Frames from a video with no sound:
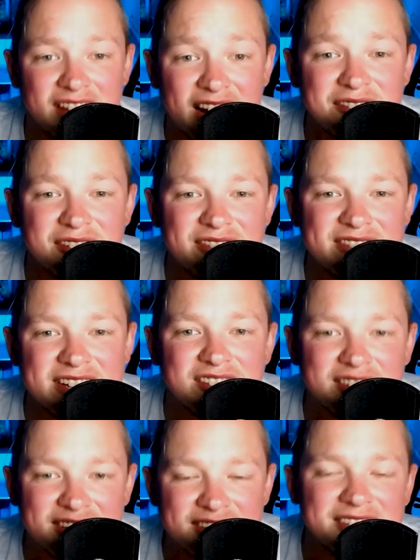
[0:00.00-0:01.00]
streaming is just as
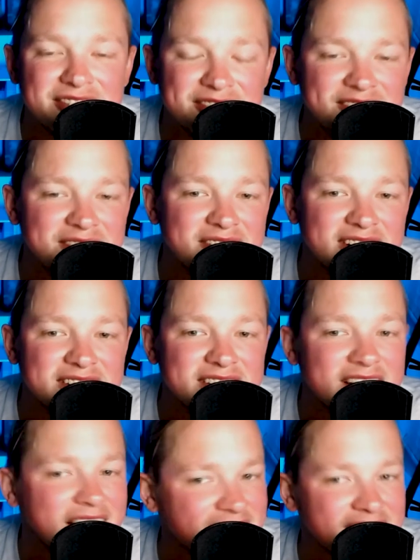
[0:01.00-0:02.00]
new to us as it
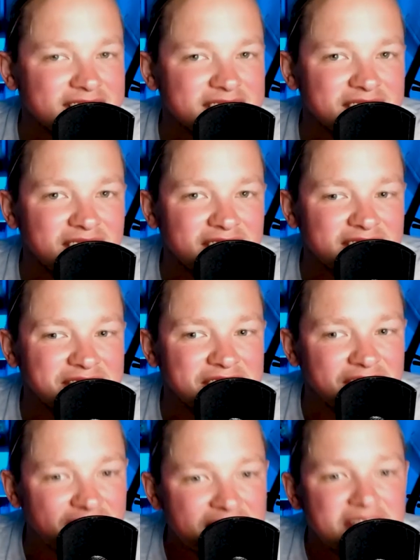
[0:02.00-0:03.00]
is to all of you,
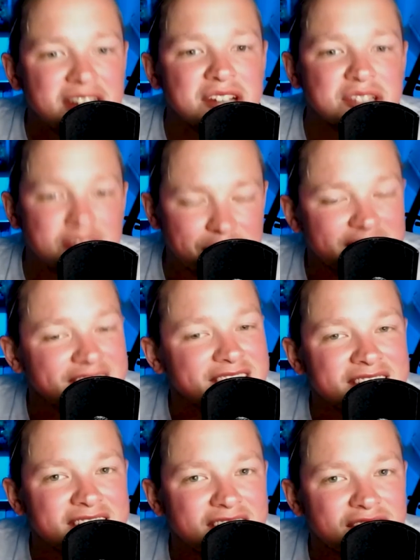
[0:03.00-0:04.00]
so please consider
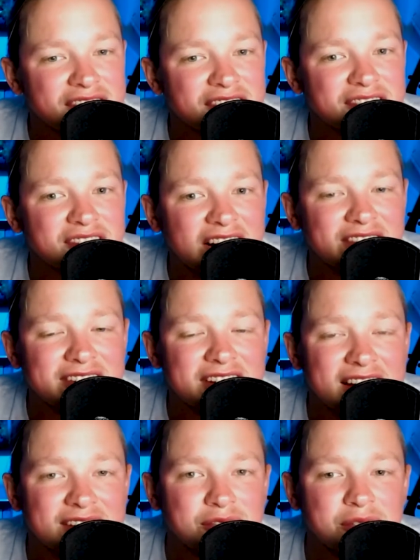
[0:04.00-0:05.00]
subscribing as we'll
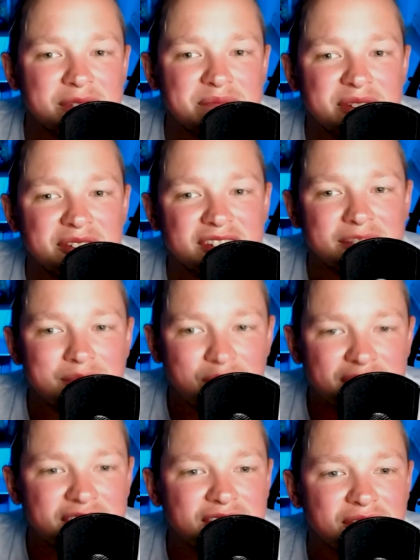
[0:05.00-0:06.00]
be posting more
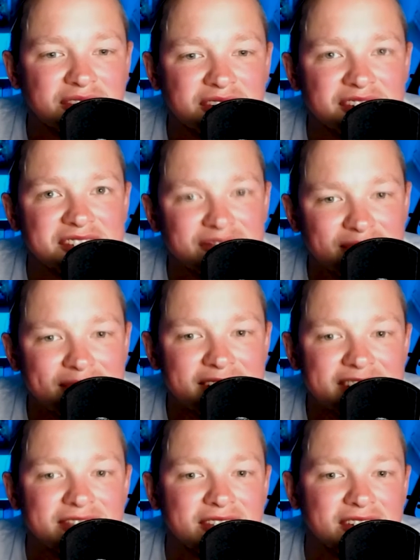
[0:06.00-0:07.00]
tutorials on what we've
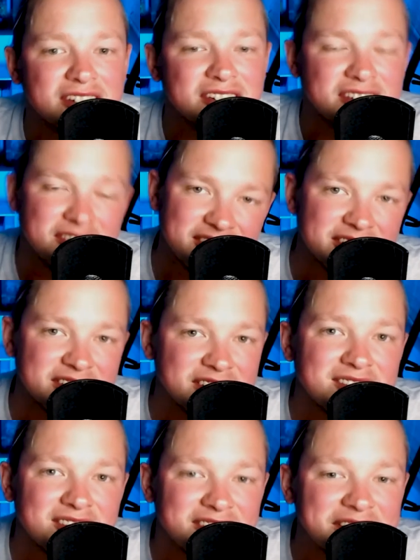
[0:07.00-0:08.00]
learned during this journey.